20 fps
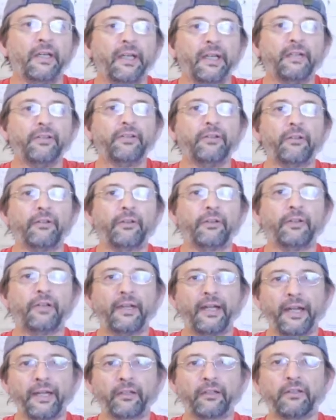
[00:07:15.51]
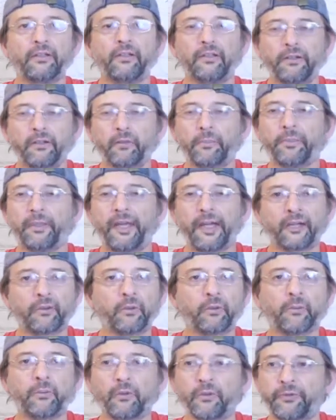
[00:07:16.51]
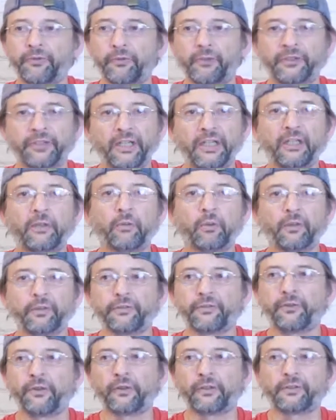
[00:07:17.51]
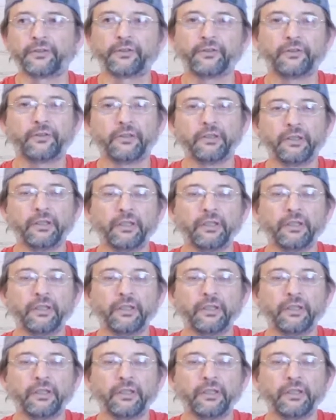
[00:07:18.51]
and they'll be equitable as far as equal, as far as